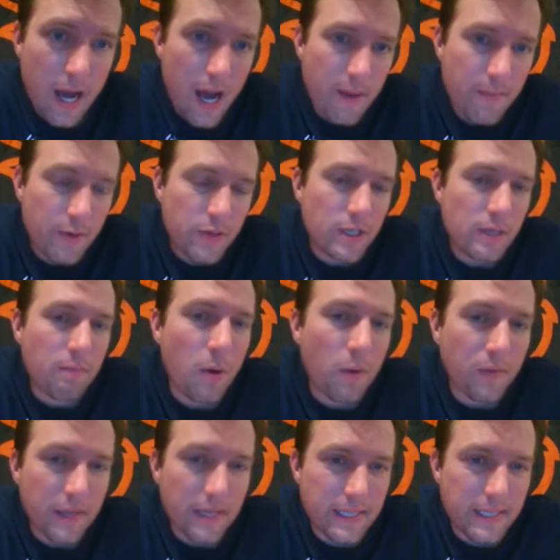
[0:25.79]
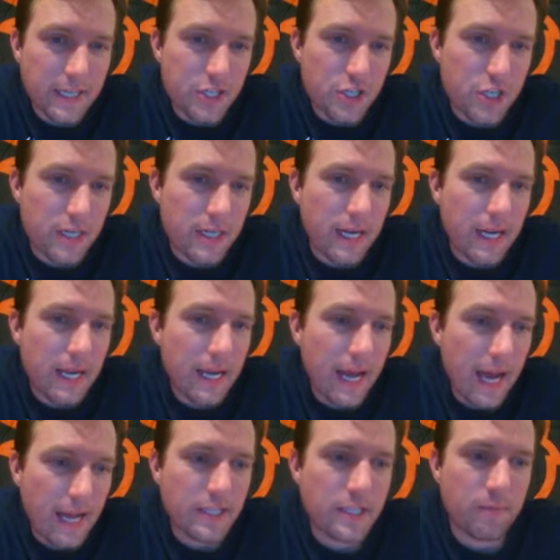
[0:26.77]
using both addition
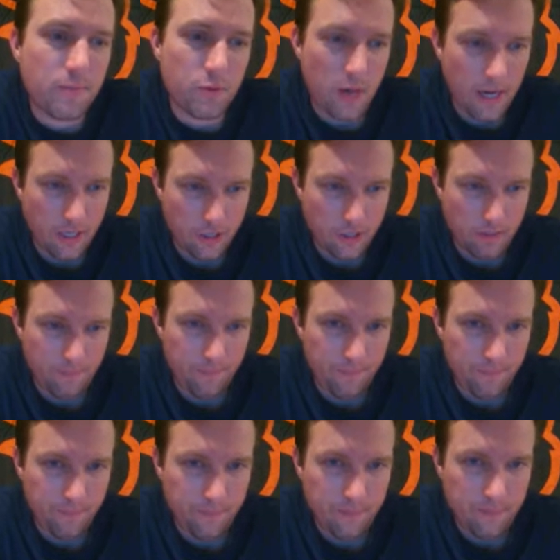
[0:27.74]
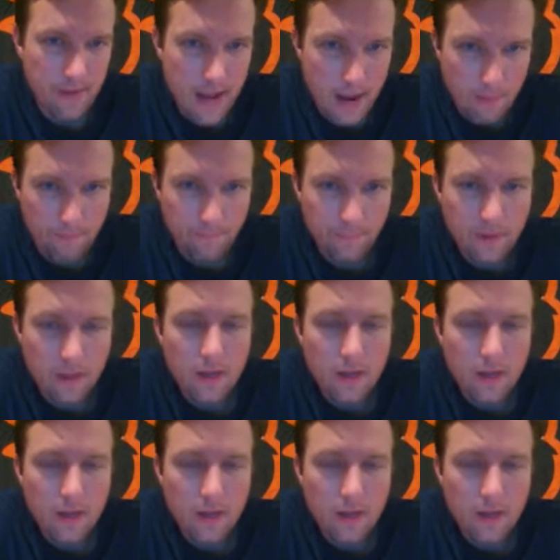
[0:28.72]
and subtraction. Now,